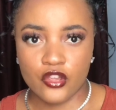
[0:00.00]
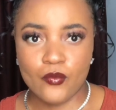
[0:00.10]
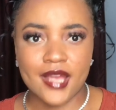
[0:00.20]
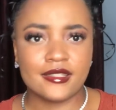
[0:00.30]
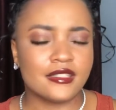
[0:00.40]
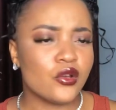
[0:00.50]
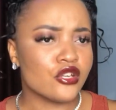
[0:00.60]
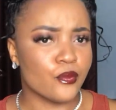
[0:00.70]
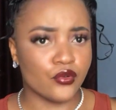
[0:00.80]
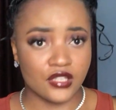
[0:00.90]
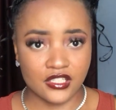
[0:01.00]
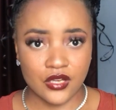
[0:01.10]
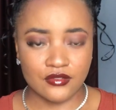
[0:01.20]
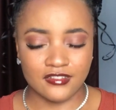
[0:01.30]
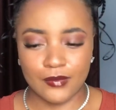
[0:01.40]
You might see all the
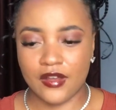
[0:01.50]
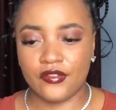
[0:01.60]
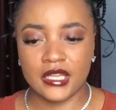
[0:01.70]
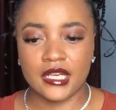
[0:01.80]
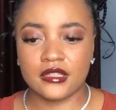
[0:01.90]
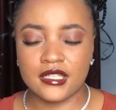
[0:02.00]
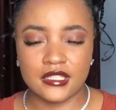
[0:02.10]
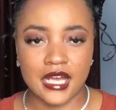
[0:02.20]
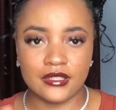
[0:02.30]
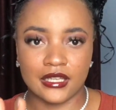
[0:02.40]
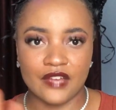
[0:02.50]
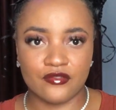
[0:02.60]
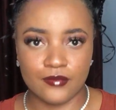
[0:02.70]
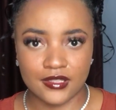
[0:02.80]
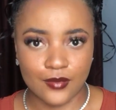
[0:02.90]
potentials in them and feel like this is how their life
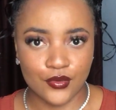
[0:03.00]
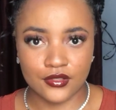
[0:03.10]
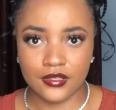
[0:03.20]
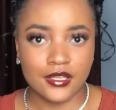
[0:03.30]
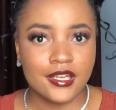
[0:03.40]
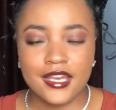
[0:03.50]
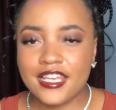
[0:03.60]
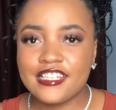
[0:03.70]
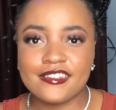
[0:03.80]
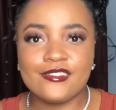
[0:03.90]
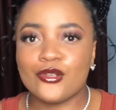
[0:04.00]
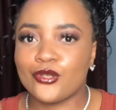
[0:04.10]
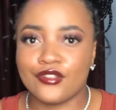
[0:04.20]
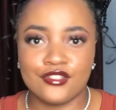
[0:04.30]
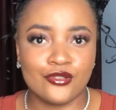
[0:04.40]
will be better, but it's still not
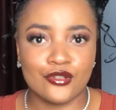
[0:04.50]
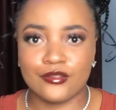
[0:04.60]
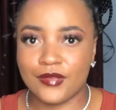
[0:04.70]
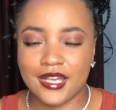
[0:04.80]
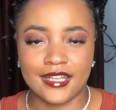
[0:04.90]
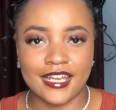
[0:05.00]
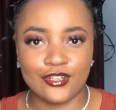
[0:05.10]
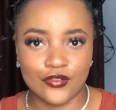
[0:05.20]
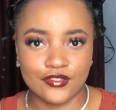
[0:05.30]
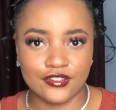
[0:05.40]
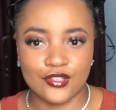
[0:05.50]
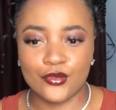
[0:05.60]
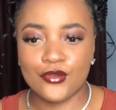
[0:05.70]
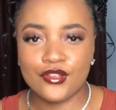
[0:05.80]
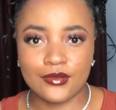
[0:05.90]
your decision to make at the end of the day. So
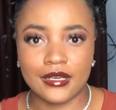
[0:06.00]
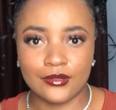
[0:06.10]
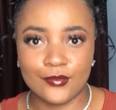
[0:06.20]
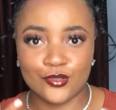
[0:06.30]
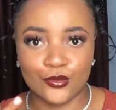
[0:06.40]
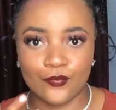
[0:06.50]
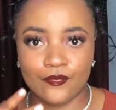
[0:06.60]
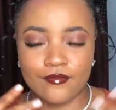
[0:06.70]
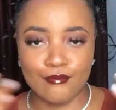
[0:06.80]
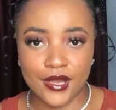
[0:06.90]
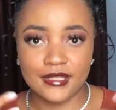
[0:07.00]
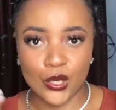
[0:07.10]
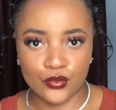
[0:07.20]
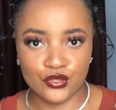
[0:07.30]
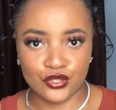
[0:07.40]
you need to allow them to make their
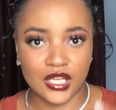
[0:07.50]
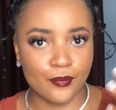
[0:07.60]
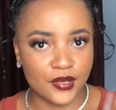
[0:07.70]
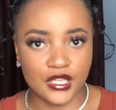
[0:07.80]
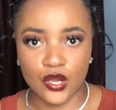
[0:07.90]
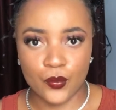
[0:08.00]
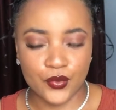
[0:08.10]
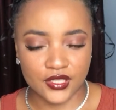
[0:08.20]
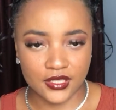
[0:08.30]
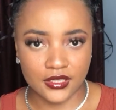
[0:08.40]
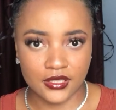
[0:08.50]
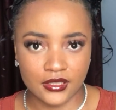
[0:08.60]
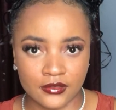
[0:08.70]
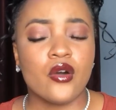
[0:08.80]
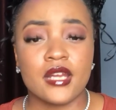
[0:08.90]
own decision and be their own person.
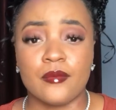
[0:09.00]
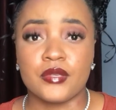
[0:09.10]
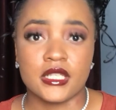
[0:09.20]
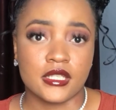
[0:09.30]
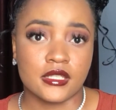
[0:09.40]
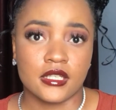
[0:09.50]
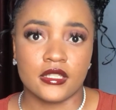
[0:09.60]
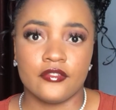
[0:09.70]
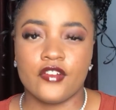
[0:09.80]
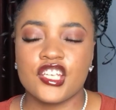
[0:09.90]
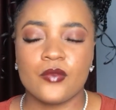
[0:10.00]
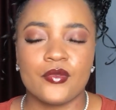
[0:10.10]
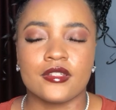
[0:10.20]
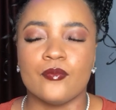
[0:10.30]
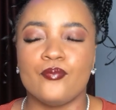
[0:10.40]
All that being said, friendship
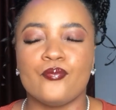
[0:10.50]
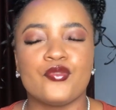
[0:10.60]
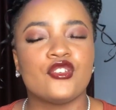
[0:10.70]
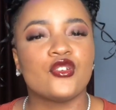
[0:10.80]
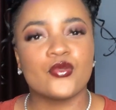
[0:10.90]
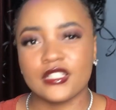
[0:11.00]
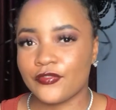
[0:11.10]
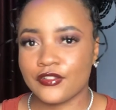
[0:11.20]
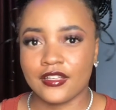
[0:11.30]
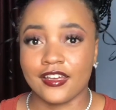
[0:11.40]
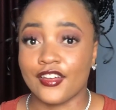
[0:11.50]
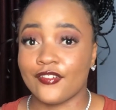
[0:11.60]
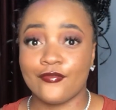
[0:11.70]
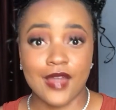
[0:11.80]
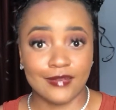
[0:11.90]
is a beautiful thing,
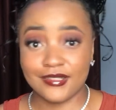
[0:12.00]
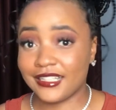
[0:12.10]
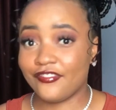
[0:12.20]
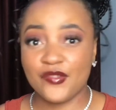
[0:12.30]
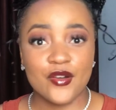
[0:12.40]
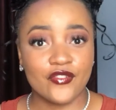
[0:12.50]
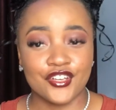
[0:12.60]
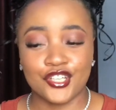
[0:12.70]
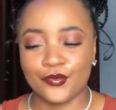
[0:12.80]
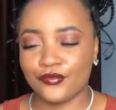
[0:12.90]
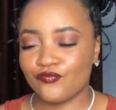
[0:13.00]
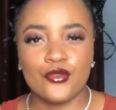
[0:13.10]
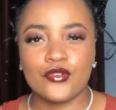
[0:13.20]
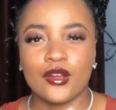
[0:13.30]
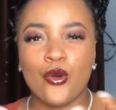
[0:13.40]
especially female friendships.
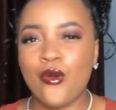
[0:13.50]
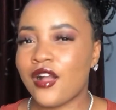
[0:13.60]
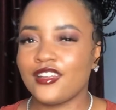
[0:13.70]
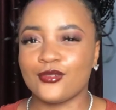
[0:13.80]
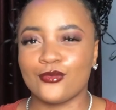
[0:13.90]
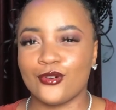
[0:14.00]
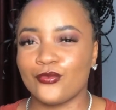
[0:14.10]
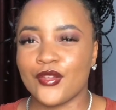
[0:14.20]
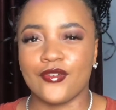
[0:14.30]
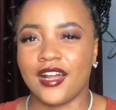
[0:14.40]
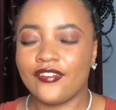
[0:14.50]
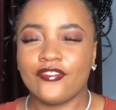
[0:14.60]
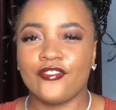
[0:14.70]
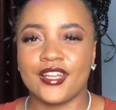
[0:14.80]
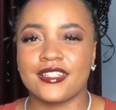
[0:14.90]
You can conquer the world when you have
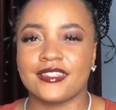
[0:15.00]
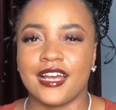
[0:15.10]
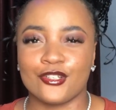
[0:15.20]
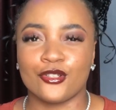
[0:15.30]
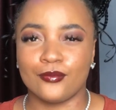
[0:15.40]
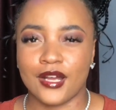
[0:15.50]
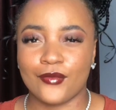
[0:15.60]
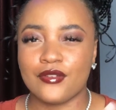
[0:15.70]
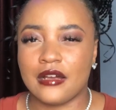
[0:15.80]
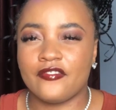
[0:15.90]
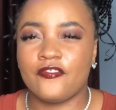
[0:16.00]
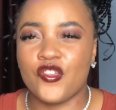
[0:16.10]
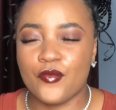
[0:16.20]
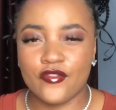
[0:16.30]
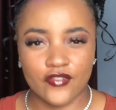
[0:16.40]
friends at your back, when you have
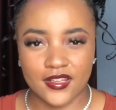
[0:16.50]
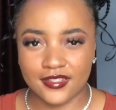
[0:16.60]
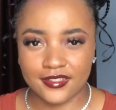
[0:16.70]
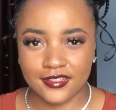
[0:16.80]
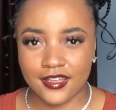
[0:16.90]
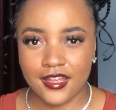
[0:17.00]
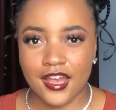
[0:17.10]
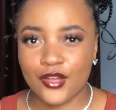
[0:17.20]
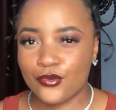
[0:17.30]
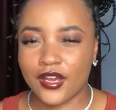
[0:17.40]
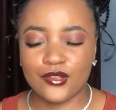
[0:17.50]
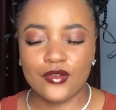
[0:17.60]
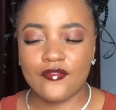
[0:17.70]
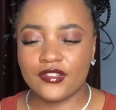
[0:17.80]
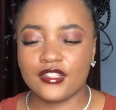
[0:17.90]
female friends. You can do
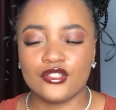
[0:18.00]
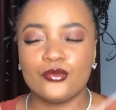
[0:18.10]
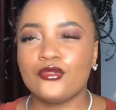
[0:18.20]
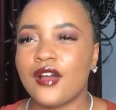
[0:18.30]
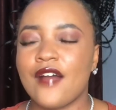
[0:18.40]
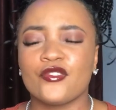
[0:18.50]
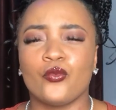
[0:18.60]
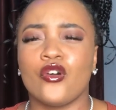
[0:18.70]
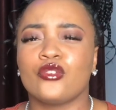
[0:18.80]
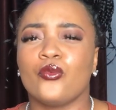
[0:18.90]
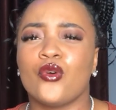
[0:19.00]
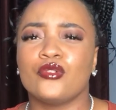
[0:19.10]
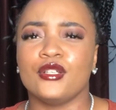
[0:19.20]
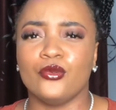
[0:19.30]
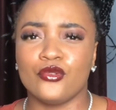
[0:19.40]
everything. You will not have to walk the
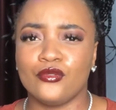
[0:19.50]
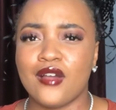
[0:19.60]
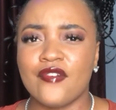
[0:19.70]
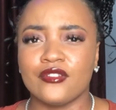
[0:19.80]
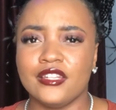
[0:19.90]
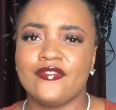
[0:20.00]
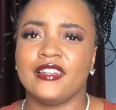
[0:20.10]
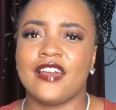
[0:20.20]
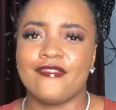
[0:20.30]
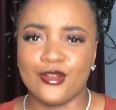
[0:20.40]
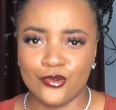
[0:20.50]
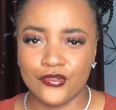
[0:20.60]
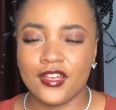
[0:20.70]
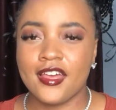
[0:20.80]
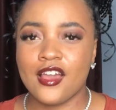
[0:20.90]
world alone. You don't have to live life
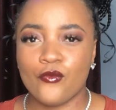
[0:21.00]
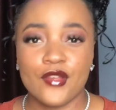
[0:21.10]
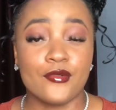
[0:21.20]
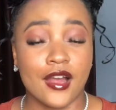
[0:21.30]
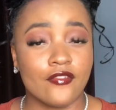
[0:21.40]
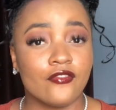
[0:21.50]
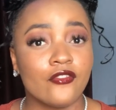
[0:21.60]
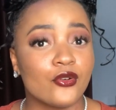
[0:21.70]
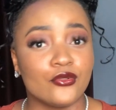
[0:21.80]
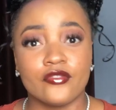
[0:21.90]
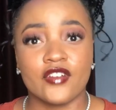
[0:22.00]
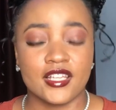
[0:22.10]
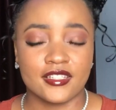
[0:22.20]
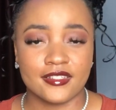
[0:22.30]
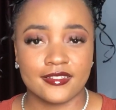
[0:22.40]
alone when you have good
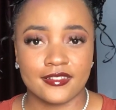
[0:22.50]
friends.